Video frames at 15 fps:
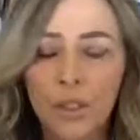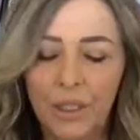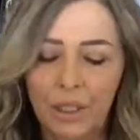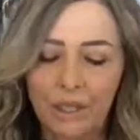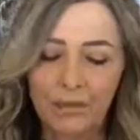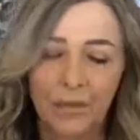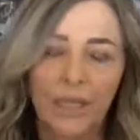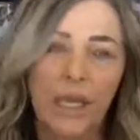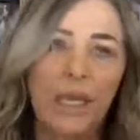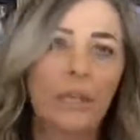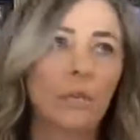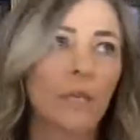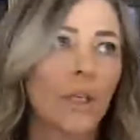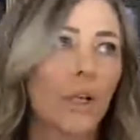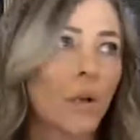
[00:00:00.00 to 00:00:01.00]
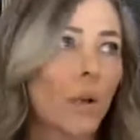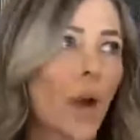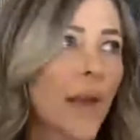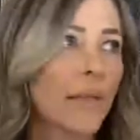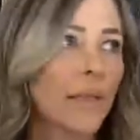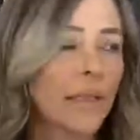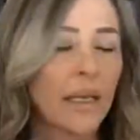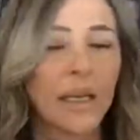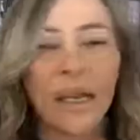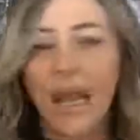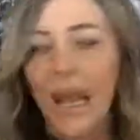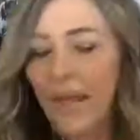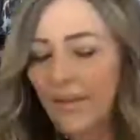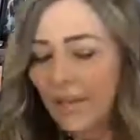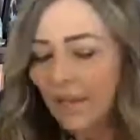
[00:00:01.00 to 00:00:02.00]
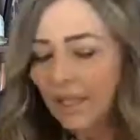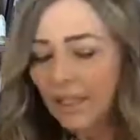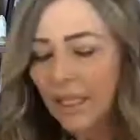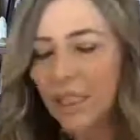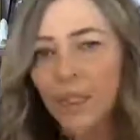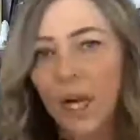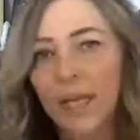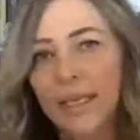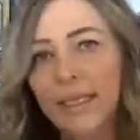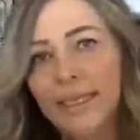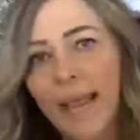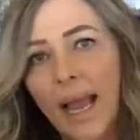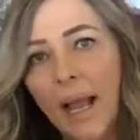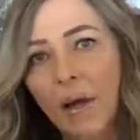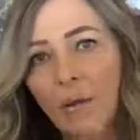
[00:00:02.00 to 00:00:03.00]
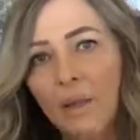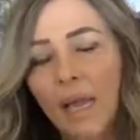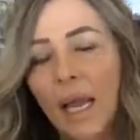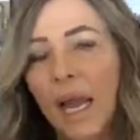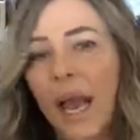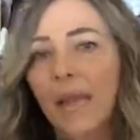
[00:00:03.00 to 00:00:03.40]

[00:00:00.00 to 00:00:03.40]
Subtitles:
you're going to forget requests, and they're going to jot it down.